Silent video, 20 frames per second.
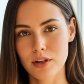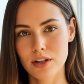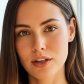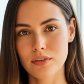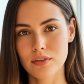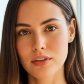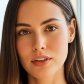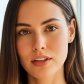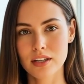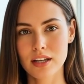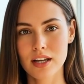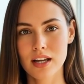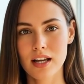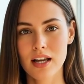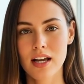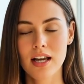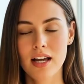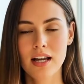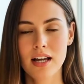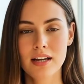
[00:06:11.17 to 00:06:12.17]
Sunlight
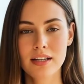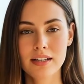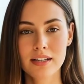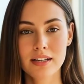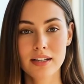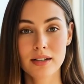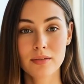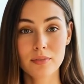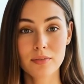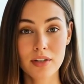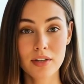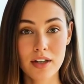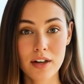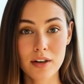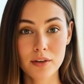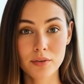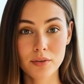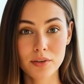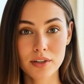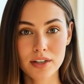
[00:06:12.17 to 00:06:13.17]
streamed into my
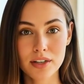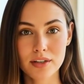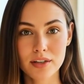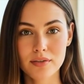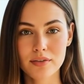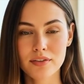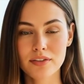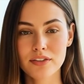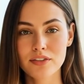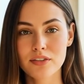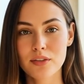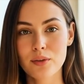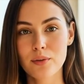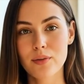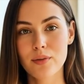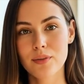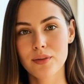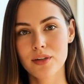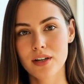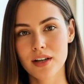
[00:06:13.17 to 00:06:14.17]
car,
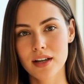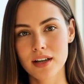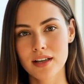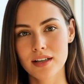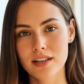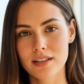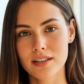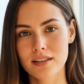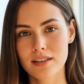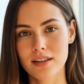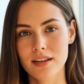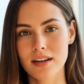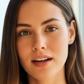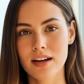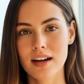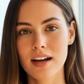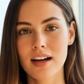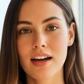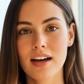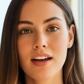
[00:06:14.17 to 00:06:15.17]
momentarily confusing me
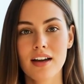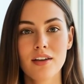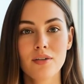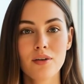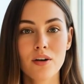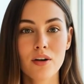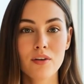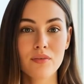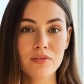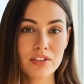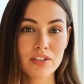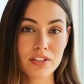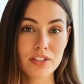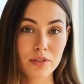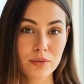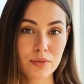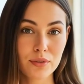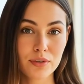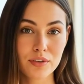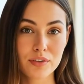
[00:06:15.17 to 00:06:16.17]
before reality crashed
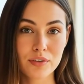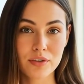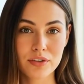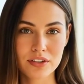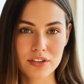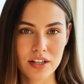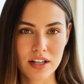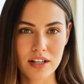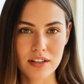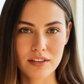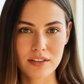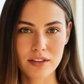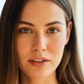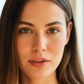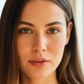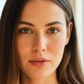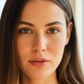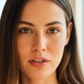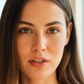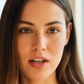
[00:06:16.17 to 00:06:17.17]
back.
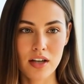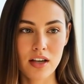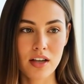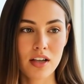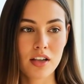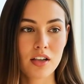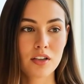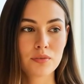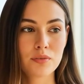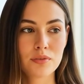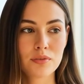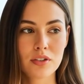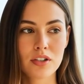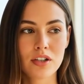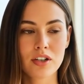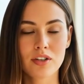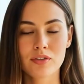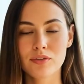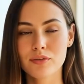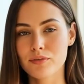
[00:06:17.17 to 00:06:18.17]
1 week homeless,
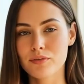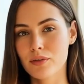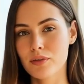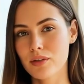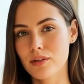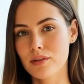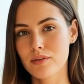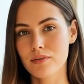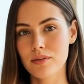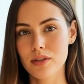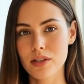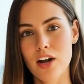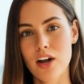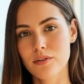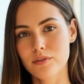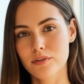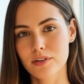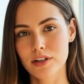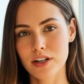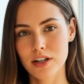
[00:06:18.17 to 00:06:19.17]
1 week
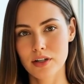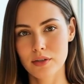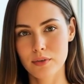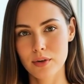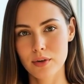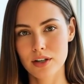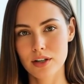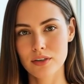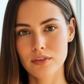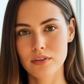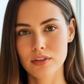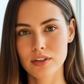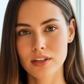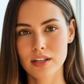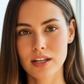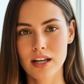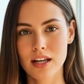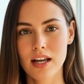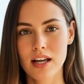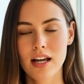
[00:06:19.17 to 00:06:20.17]
pregnant, 1 week
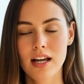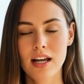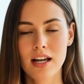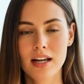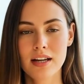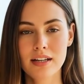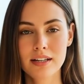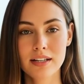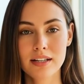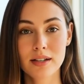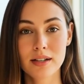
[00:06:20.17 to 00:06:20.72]
abandoned.